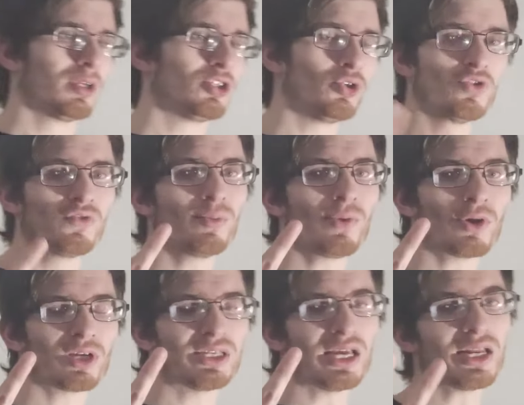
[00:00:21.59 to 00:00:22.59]
Two of them
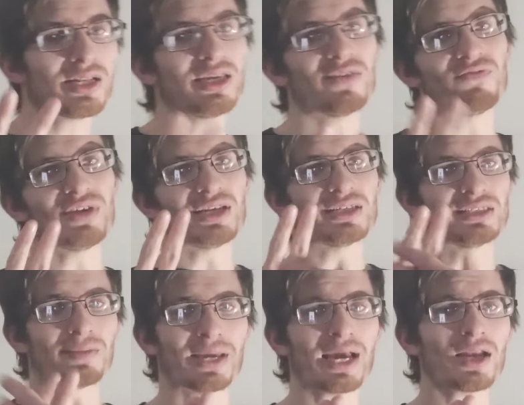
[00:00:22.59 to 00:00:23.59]
are technically can fit in the
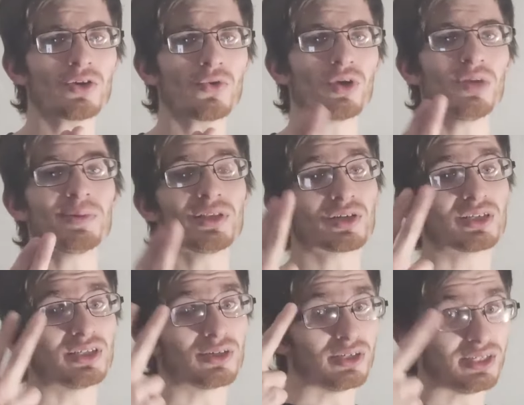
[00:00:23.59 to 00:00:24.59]
same category, but they're
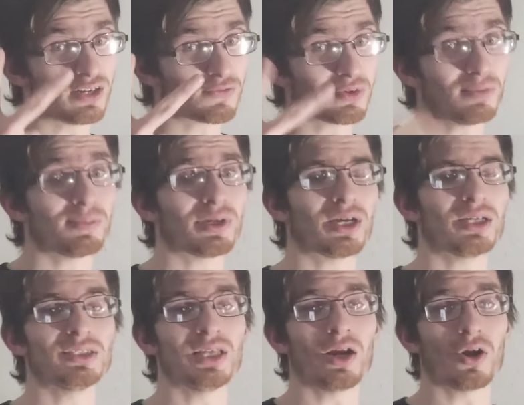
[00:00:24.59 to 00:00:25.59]
considered different
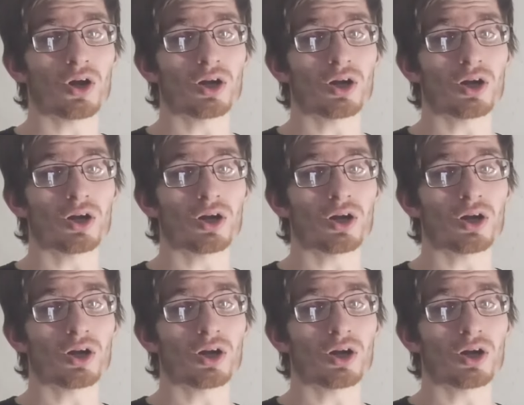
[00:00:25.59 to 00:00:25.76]
because they